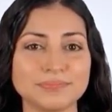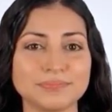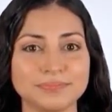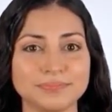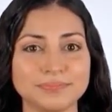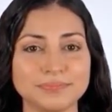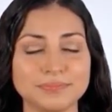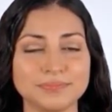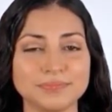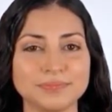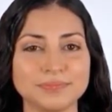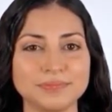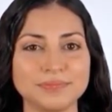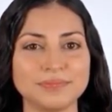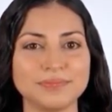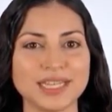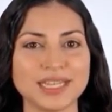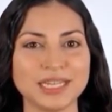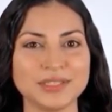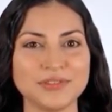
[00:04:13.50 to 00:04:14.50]
The
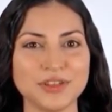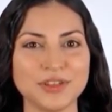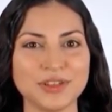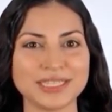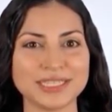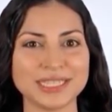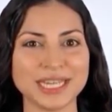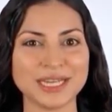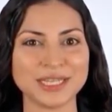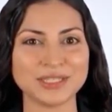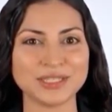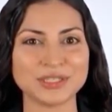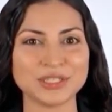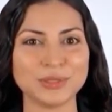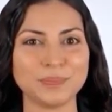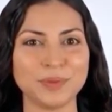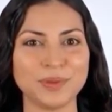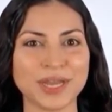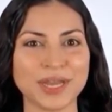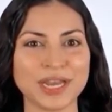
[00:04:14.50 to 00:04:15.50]
preparation timer has
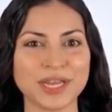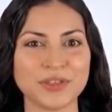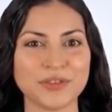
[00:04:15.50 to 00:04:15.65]
begun.